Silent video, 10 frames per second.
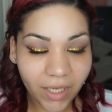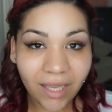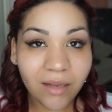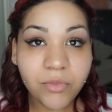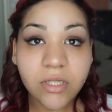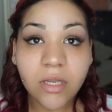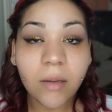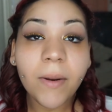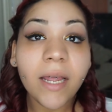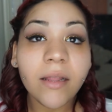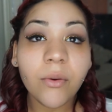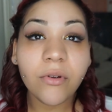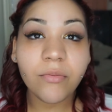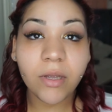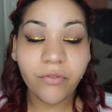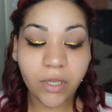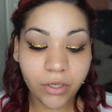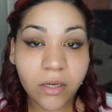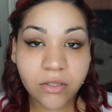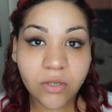and I'm just gonna apply that with my
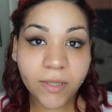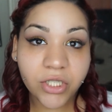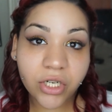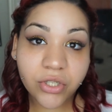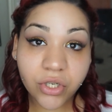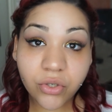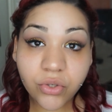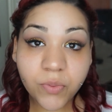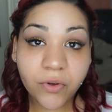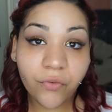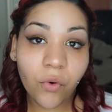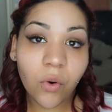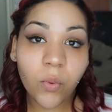finger onto my dark circles before